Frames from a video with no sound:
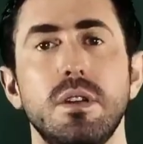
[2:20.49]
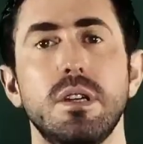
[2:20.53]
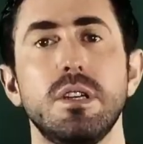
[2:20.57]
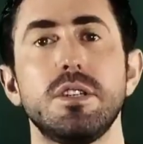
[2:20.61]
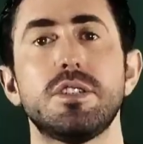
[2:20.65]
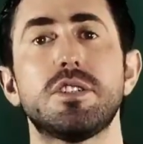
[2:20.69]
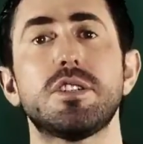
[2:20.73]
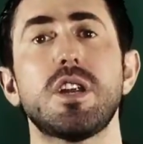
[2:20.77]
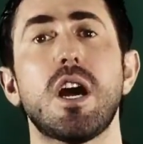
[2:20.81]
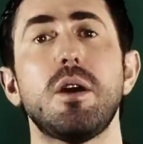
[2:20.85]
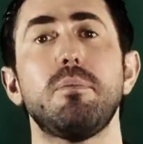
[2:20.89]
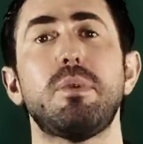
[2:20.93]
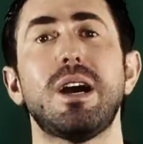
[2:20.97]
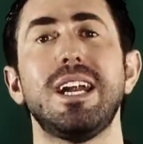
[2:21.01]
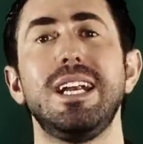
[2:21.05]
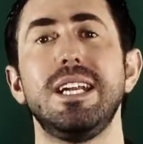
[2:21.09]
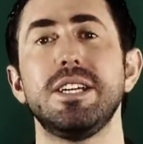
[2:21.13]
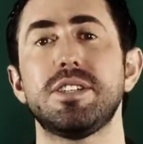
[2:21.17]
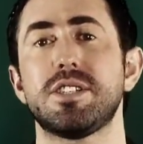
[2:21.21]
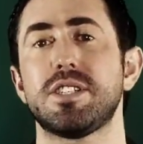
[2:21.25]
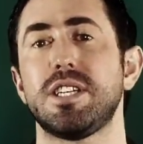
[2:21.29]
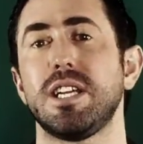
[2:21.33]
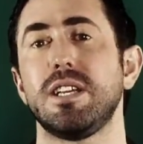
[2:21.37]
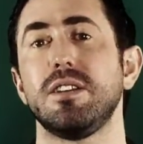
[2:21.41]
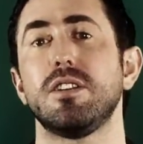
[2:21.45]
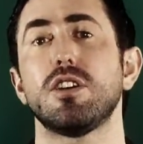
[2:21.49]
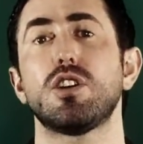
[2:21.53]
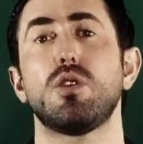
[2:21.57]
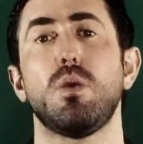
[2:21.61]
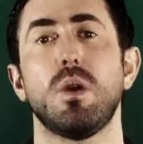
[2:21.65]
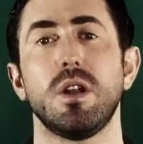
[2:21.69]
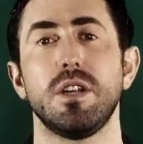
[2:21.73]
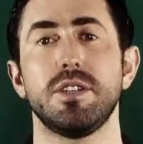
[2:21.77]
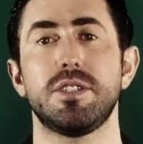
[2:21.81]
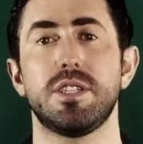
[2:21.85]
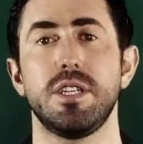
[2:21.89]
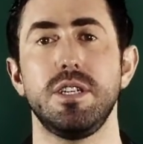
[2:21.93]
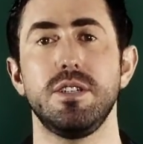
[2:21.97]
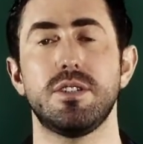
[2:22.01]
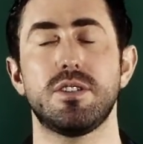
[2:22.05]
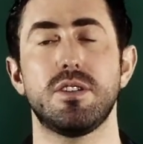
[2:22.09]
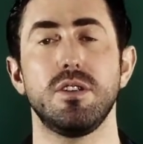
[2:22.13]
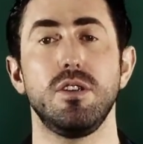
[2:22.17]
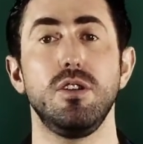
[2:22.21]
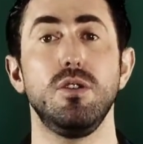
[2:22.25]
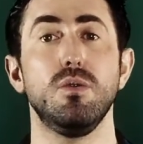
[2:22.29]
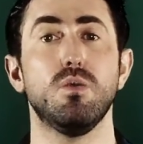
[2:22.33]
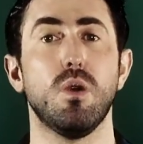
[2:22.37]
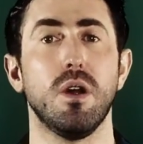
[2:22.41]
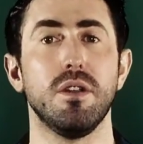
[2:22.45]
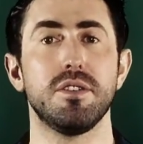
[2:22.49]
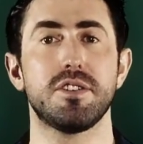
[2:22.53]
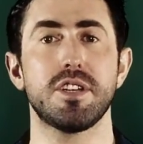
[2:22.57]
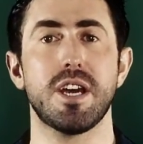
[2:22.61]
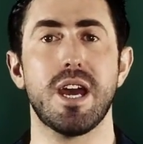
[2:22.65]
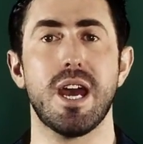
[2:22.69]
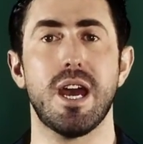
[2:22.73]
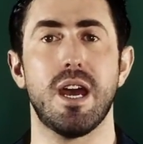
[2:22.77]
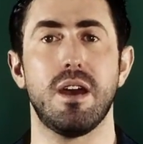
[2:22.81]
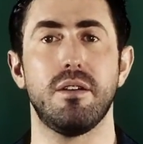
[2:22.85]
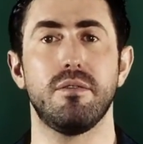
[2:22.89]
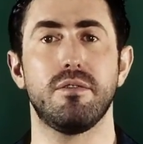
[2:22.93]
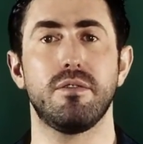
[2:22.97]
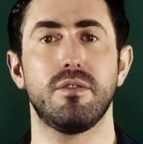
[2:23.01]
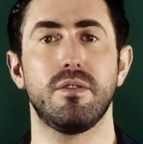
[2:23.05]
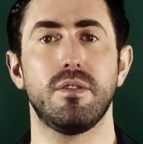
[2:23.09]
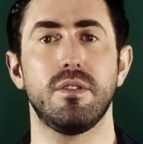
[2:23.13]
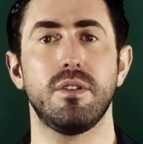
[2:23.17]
Start by listing the qualities that you want to have.